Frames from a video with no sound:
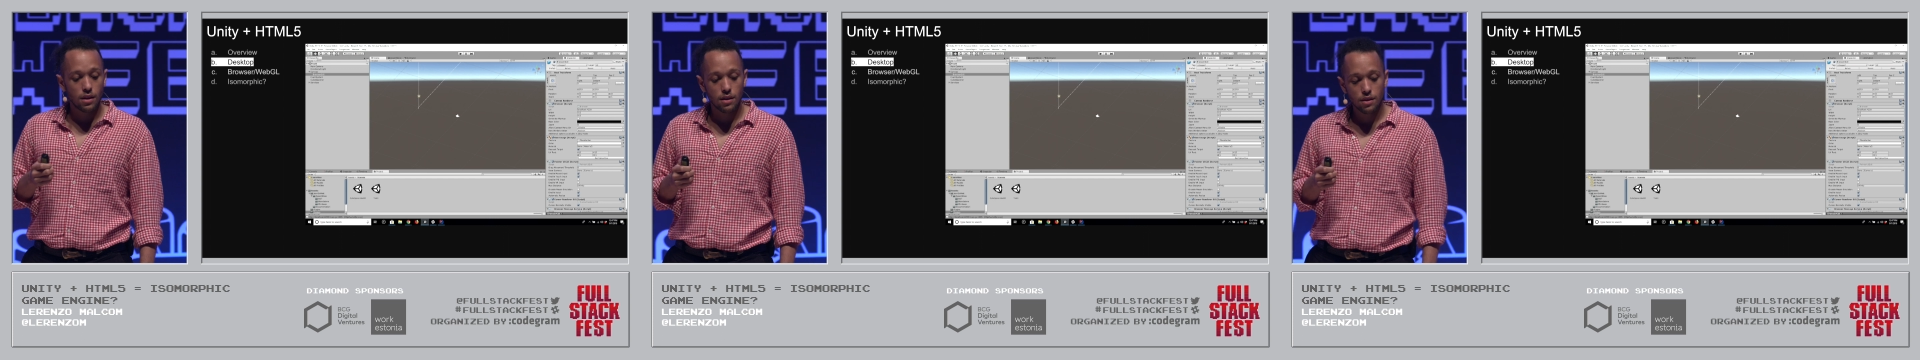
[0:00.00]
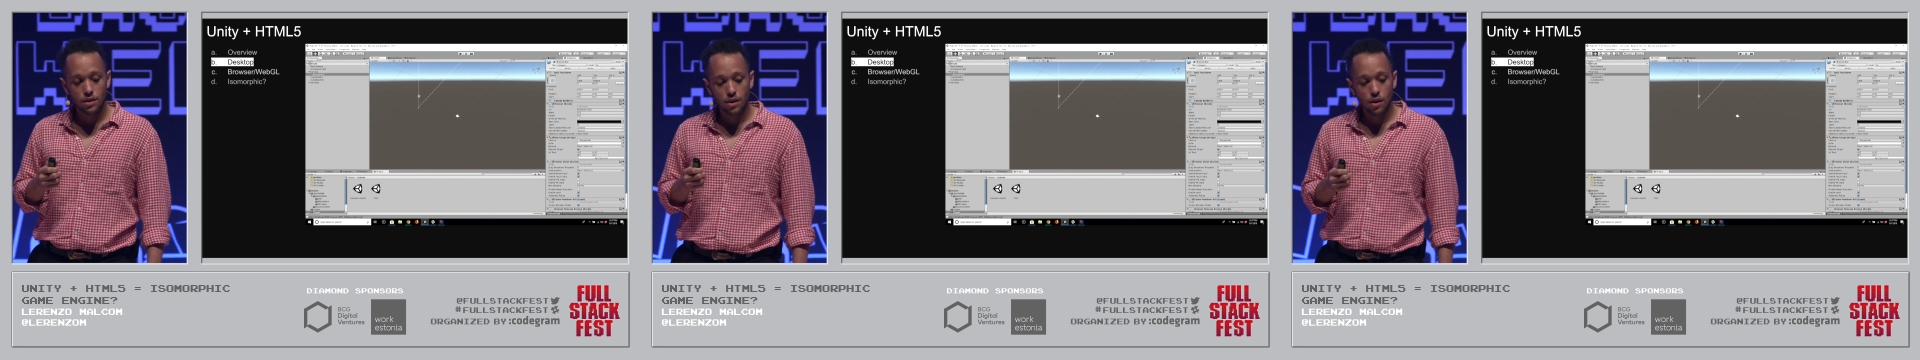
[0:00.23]

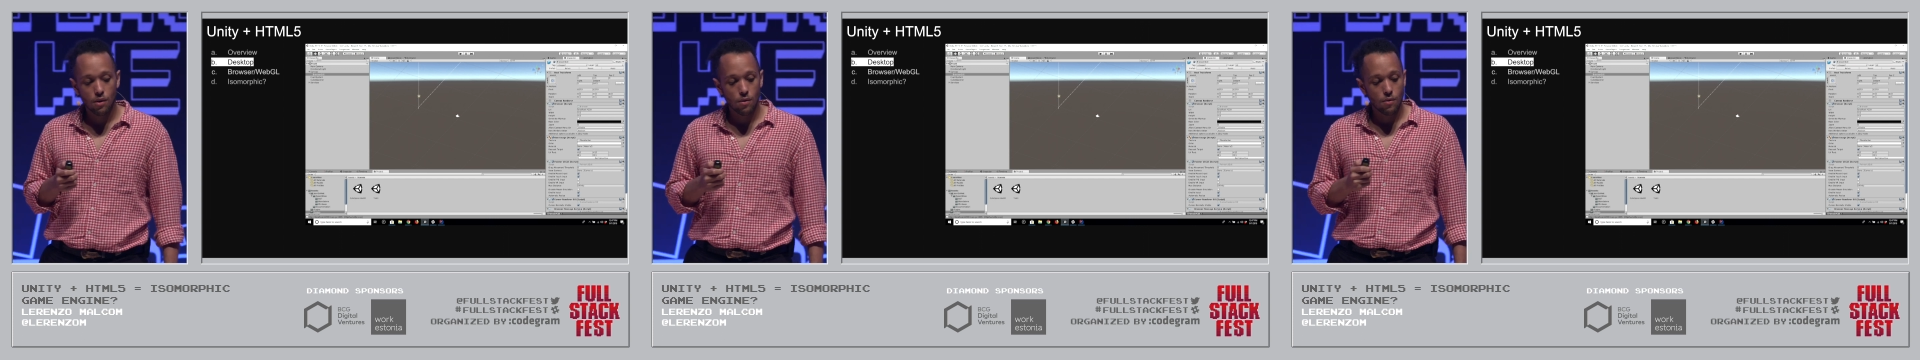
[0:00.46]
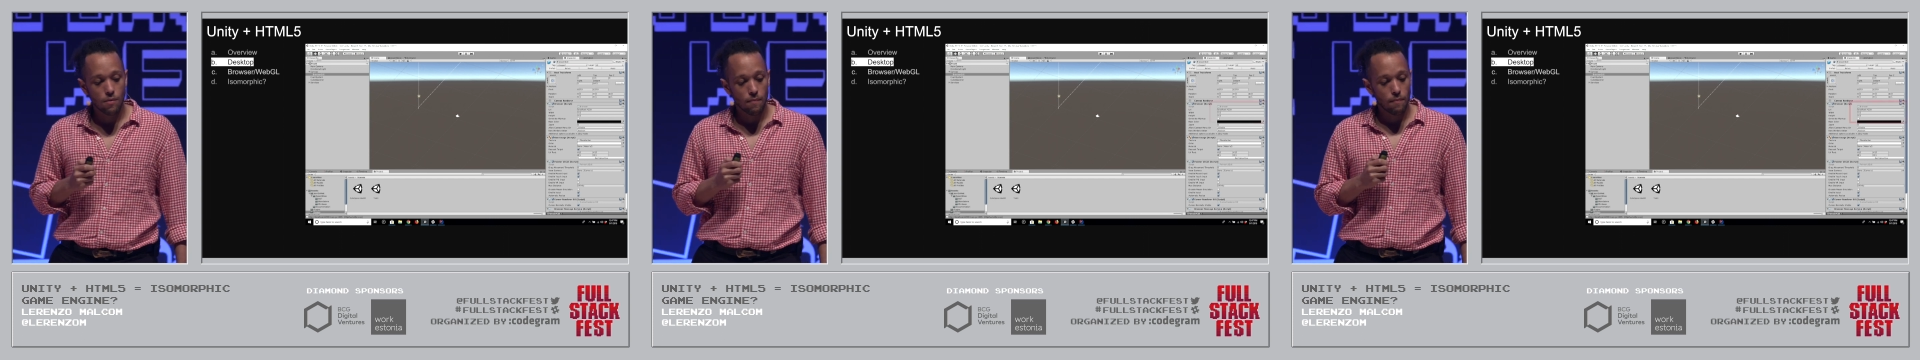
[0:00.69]

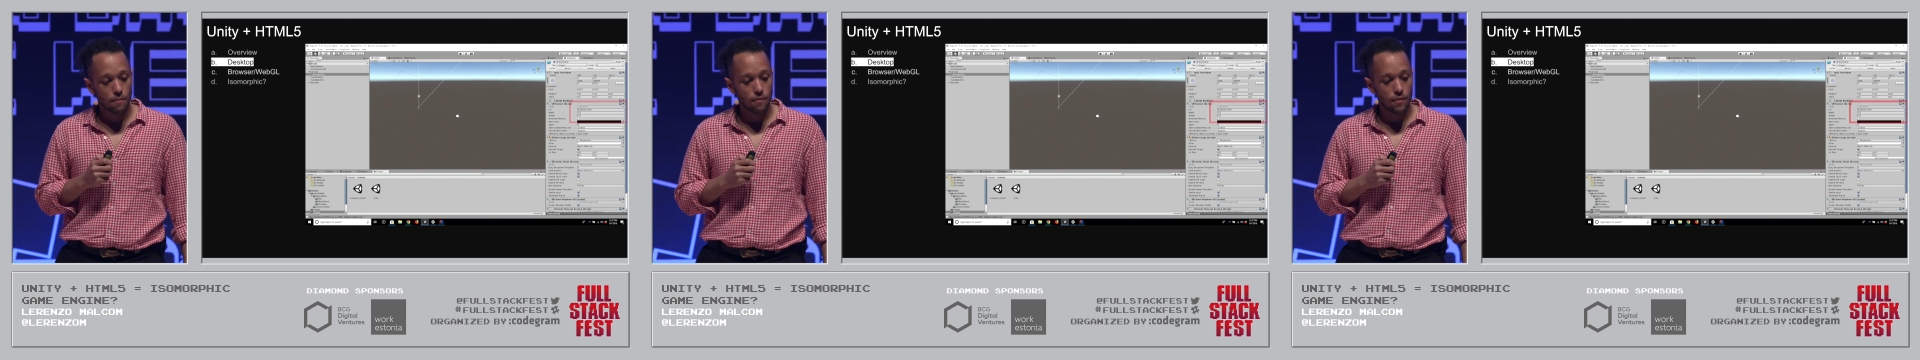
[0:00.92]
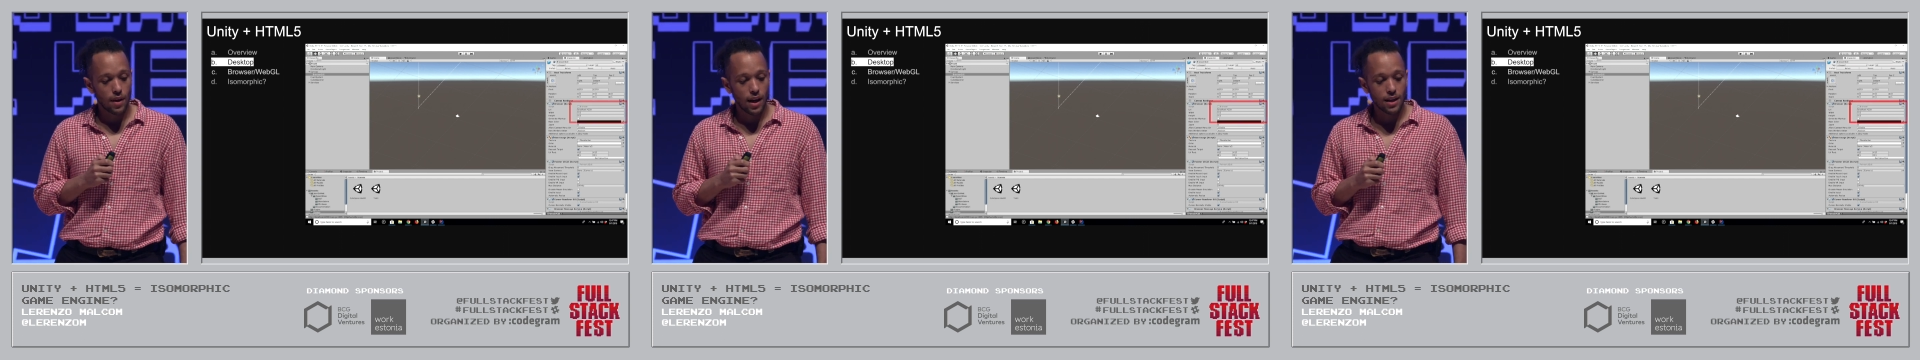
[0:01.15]
So
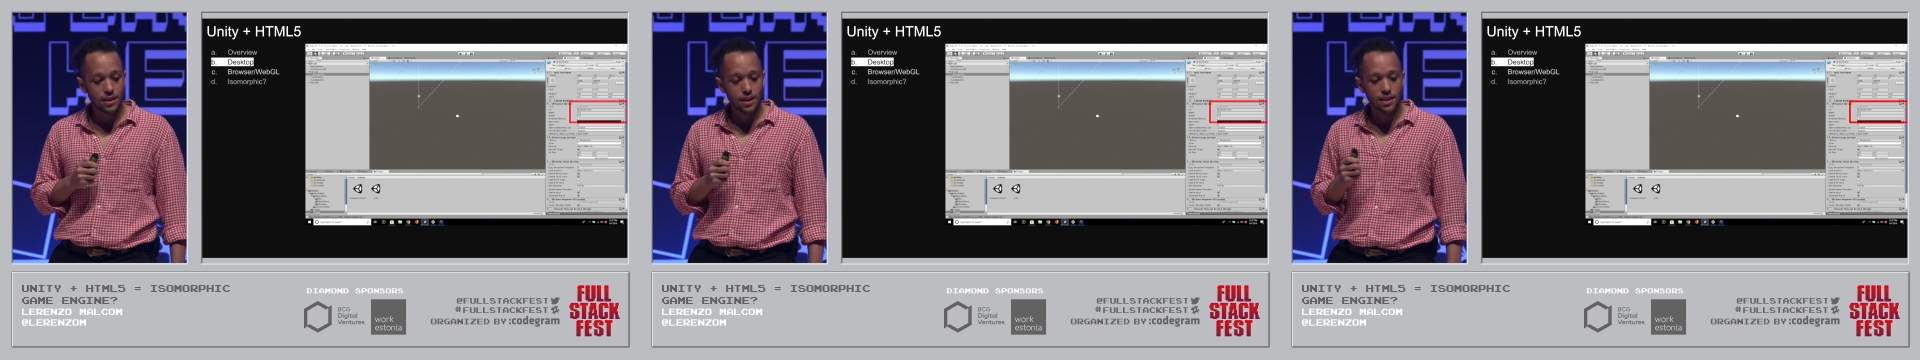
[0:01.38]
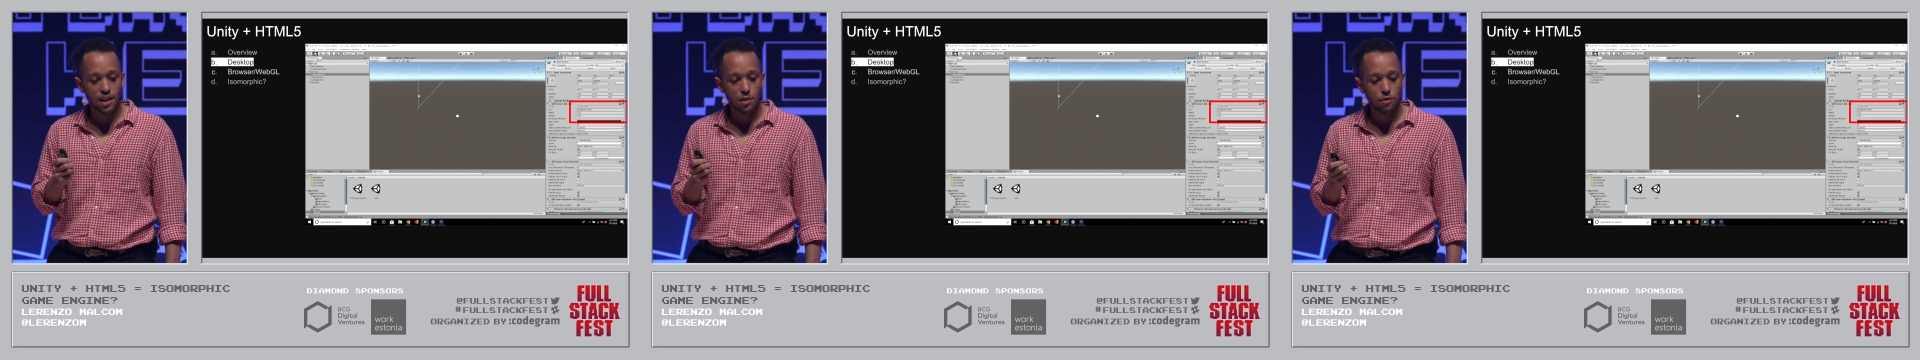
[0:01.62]
as I
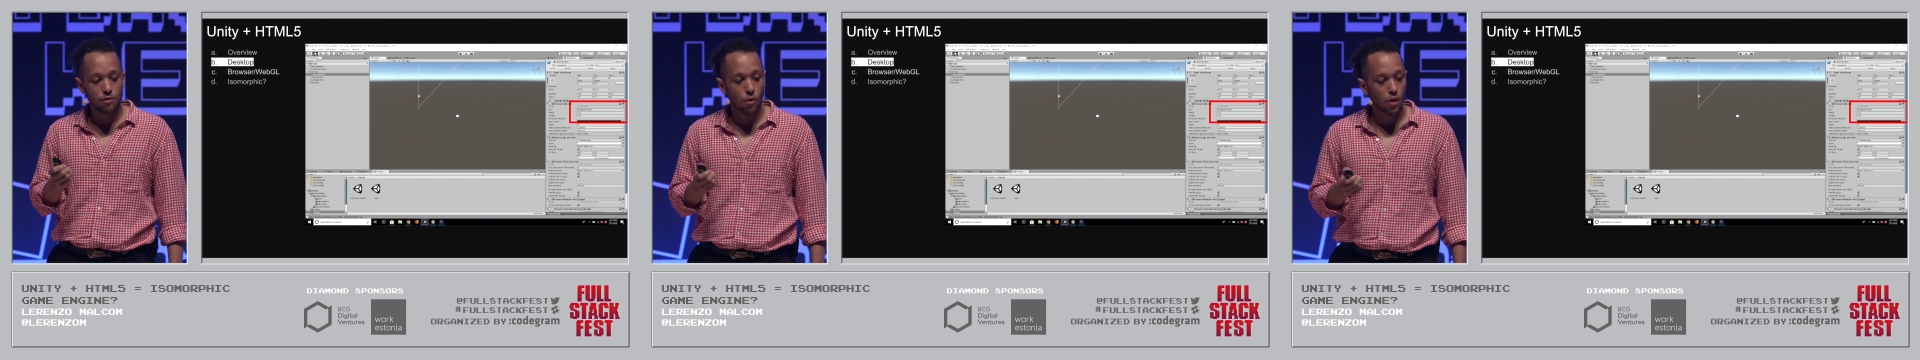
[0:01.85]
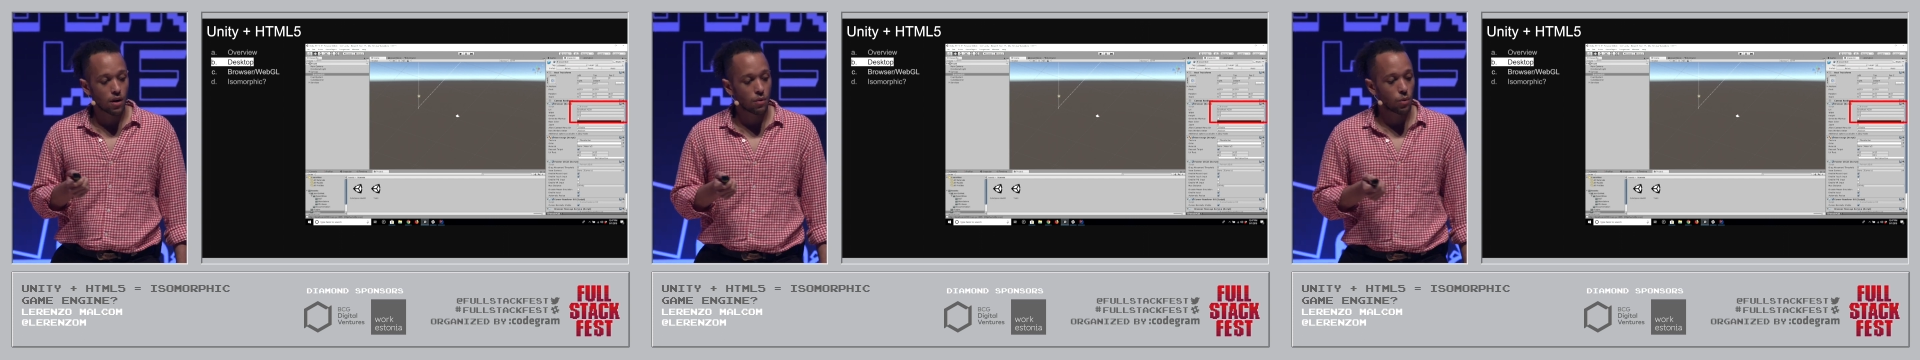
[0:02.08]
said
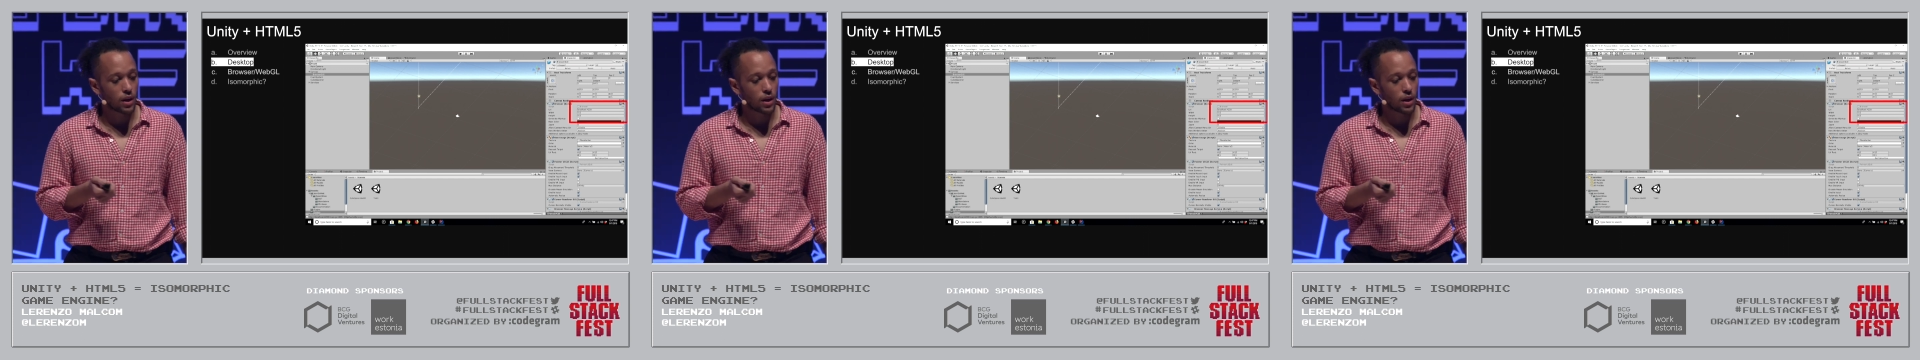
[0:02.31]
before,